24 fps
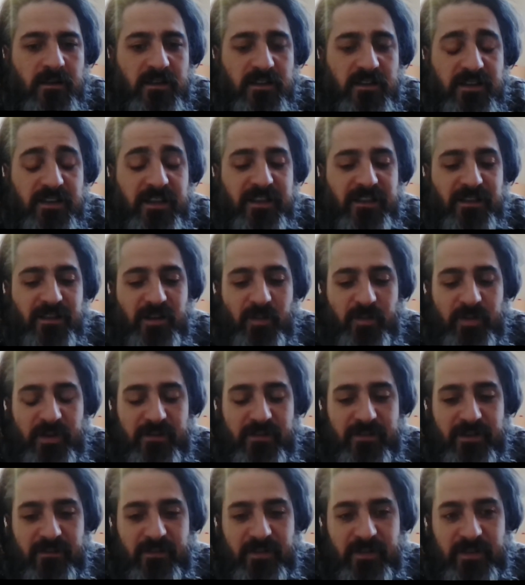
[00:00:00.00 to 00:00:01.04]
I like a little bit
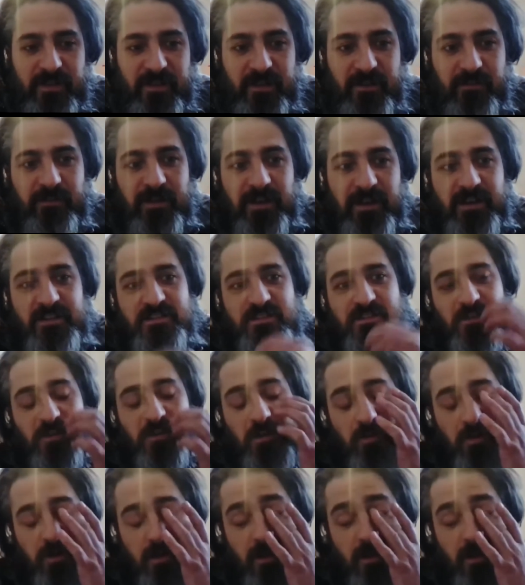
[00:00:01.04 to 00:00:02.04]
of everything, right? So